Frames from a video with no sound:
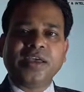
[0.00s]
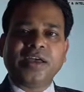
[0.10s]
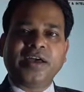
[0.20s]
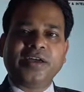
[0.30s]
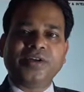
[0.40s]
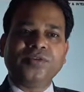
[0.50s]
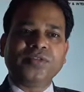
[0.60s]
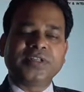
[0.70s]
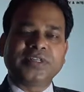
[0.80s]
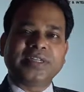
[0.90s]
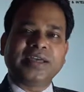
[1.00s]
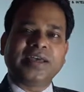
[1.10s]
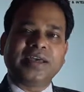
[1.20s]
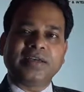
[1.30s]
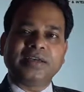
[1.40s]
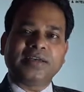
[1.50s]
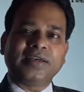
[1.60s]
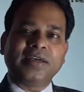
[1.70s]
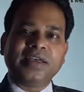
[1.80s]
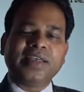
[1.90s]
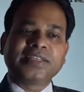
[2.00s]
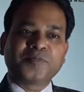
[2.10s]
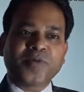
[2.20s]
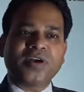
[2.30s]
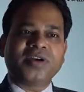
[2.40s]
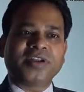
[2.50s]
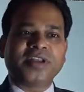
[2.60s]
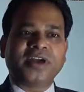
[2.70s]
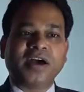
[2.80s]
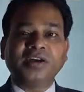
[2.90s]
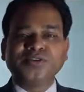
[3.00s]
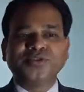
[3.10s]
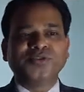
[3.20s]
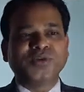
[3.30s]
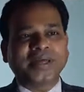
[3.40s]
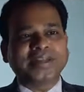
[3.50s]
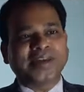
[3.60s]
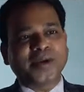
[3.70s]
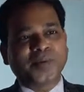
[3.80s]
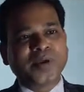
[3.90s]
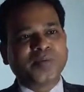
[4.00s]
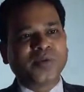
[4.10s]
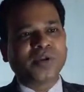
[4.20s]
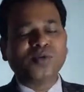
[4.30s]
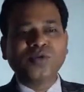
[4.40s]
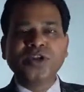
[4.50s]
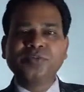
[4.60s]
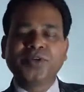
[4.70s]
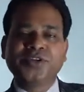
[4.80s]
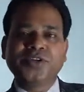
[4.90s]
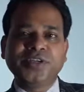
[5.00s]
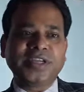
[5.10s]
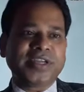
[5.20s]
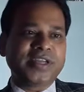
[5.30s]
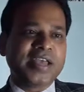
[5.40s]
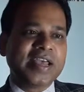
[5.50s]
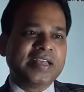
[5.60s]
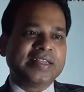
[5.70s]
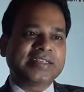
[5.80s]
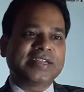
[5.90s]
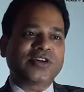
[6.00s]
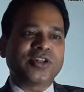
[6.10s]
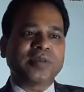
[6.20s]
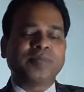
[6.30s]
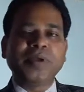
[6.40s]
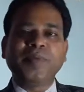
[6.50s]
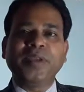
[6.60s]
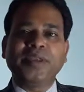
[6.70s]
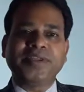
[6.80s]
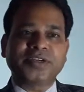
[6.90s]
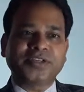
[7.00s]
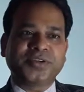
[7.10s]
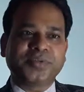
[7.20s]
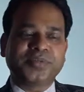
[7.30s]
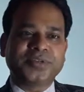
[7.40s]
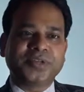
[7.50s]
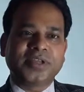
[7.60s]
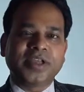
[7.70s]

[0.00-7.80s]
there's a expert in how to do, and there are people who will be doing it. These are called the people leaderships.